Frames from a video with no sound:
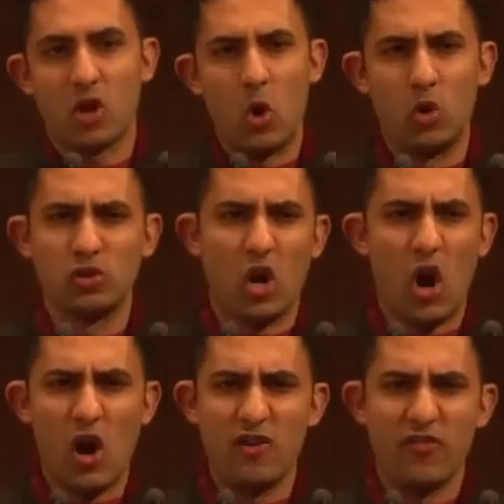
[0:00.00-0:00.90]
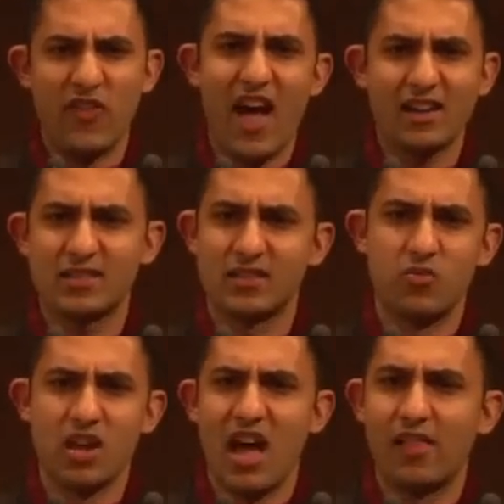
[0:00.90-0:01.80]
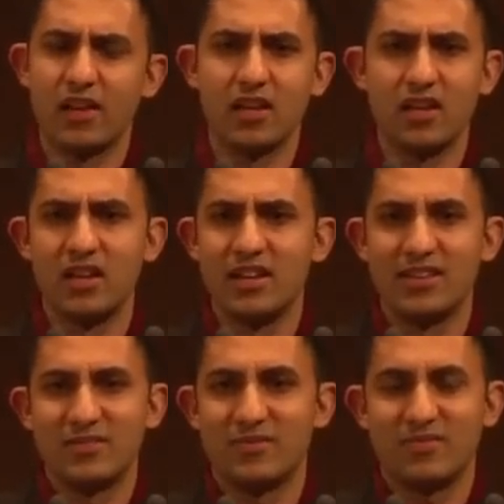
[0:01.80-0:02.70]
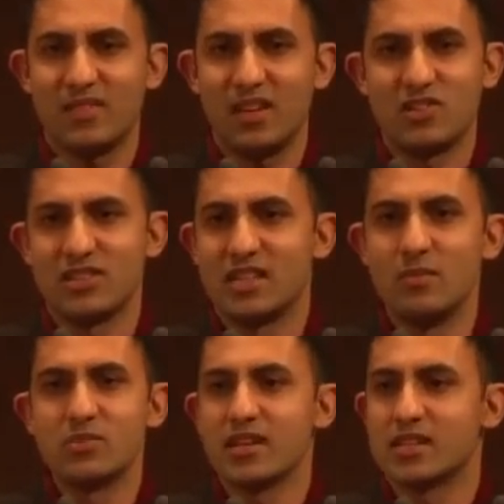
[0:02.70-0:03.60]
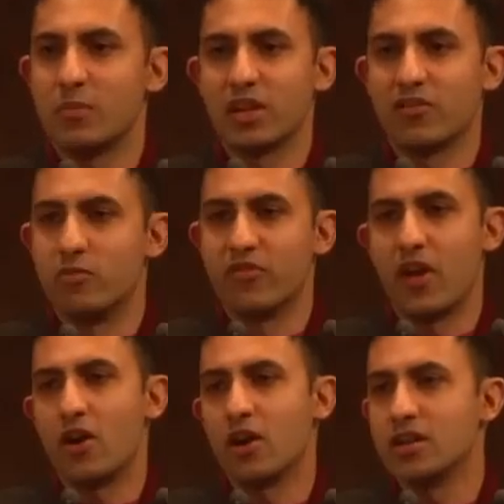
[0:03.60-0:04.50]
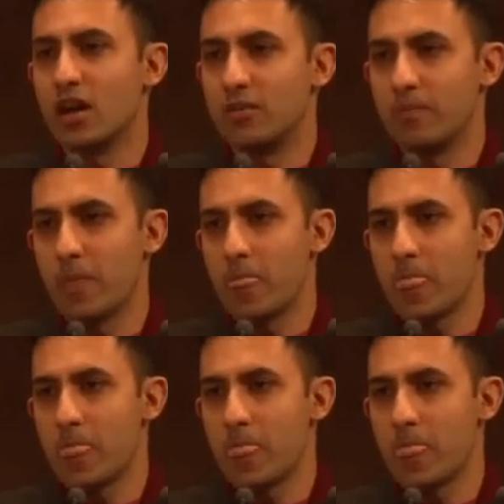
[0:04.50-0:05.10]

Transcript: cold, hard facts and reality. It just seems like something from a fairy tale.